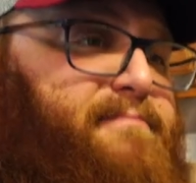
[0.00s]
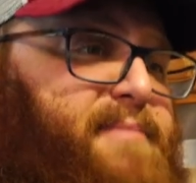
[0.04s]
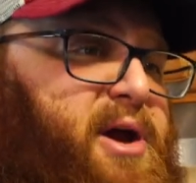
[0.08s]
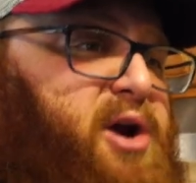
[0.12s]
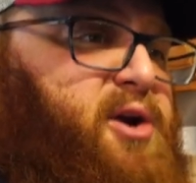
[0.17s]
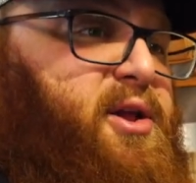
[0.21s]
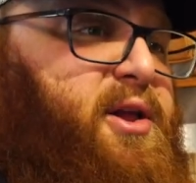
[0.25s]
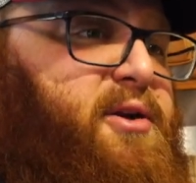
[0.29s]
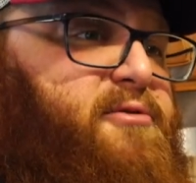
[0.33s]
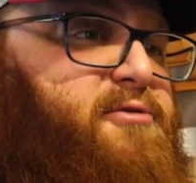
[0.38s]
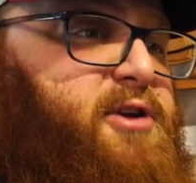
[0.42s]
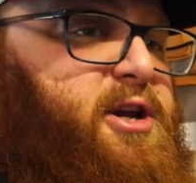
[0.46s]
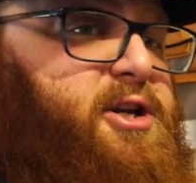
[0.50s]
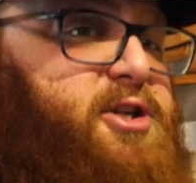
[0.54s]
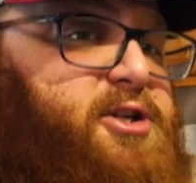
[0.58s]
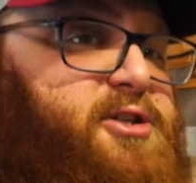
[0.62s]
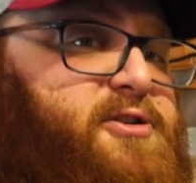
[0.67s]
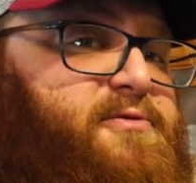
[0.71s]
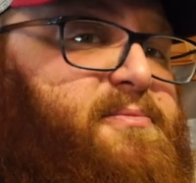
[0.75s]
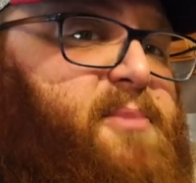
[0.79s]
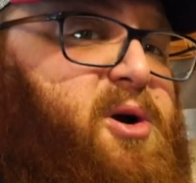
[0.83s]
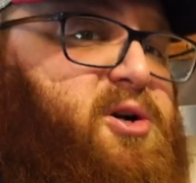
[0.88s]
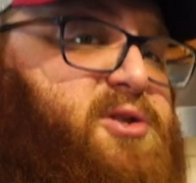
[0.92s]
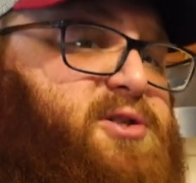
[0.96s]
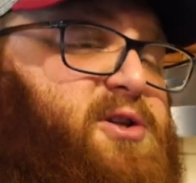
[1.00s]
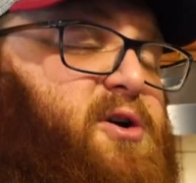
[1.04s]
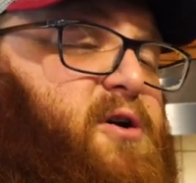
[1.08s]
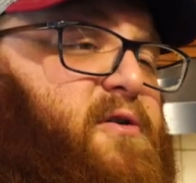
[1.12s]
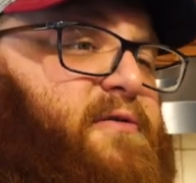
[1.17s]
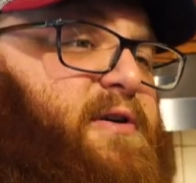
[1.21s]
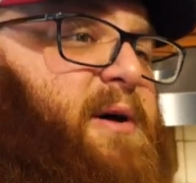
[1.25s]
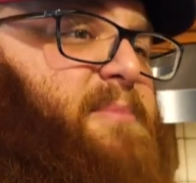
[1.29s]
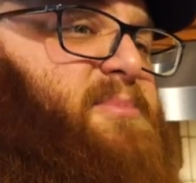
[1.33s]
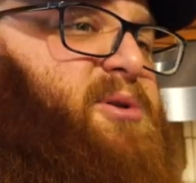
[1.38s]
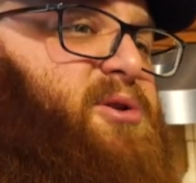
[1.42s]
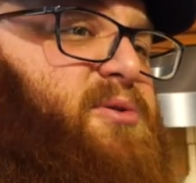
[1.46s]
barely reaches from our
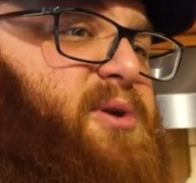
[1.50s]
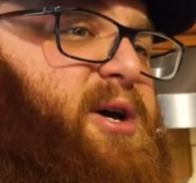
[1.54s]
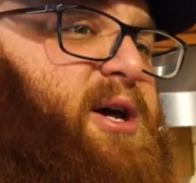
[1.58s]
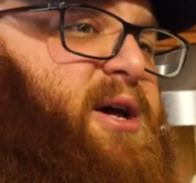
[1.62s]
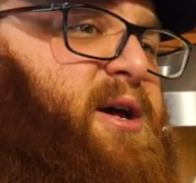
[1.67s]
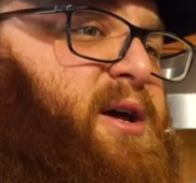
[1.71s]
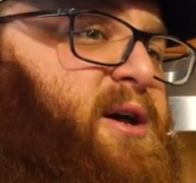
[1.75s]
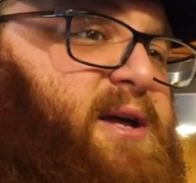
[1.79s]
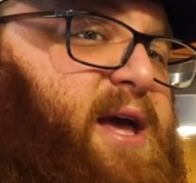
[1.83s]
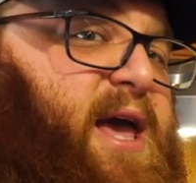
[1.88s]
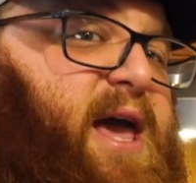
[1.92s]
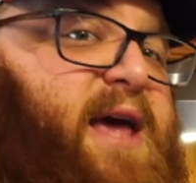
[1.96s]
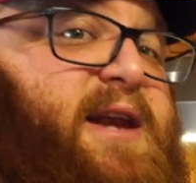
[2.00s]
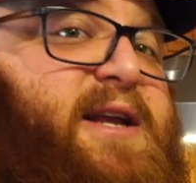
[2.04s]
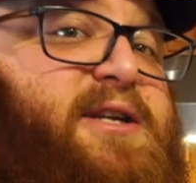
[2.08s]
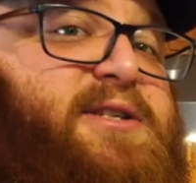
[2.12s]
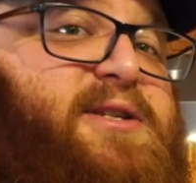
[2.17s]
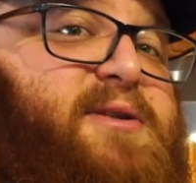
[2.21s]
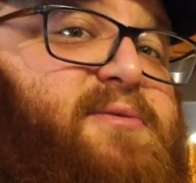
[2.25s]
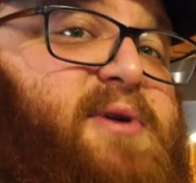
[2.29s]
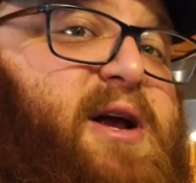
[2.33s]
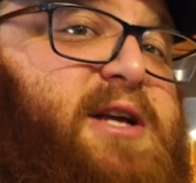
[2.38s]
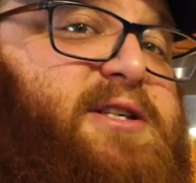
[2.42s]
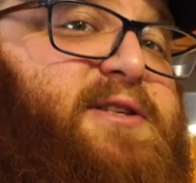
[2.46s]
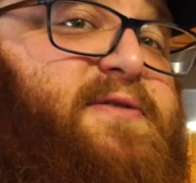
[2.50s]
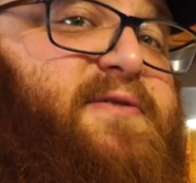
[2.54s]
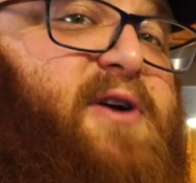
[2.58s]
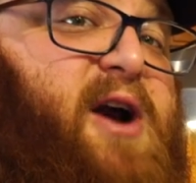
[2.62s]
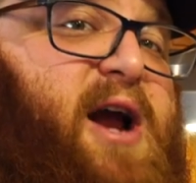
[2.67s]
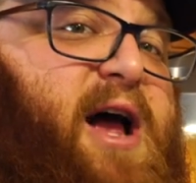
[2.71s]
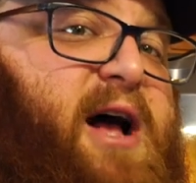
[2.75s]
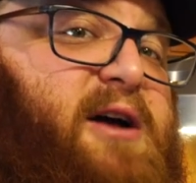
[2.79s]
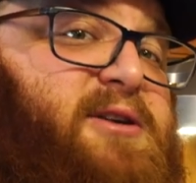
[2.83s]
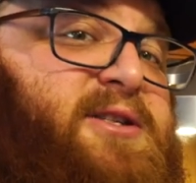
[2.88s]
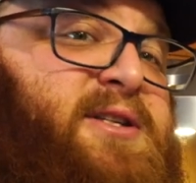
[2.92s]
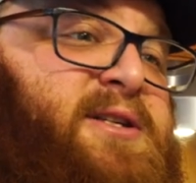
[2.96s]
stove up to it. And as the rest of our
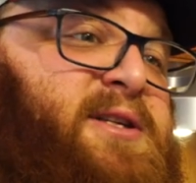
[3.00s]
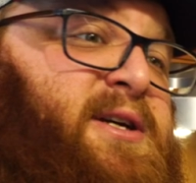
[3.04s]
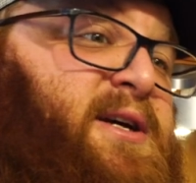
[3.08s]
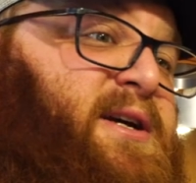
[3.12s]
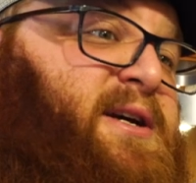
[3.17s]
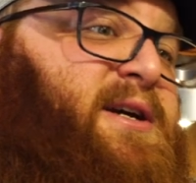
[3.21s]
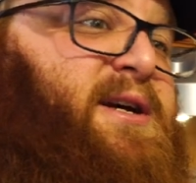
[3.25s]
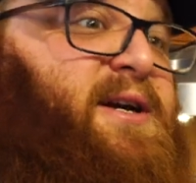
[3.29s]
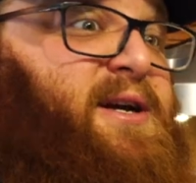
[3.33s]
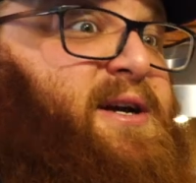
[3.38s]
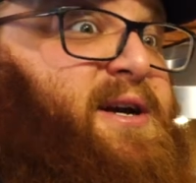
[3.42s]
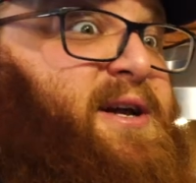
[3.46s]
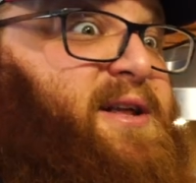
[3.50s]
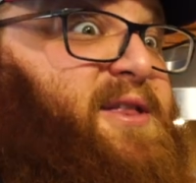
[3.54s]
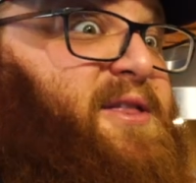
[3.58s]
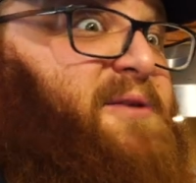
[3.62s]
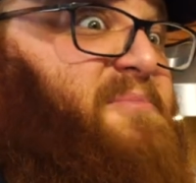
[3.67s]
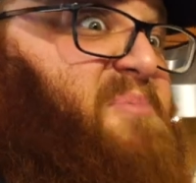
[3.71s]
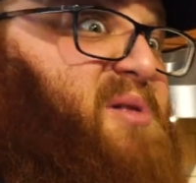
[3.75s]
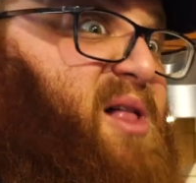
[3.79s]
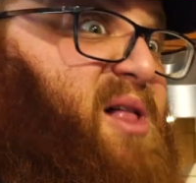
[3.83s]
house, the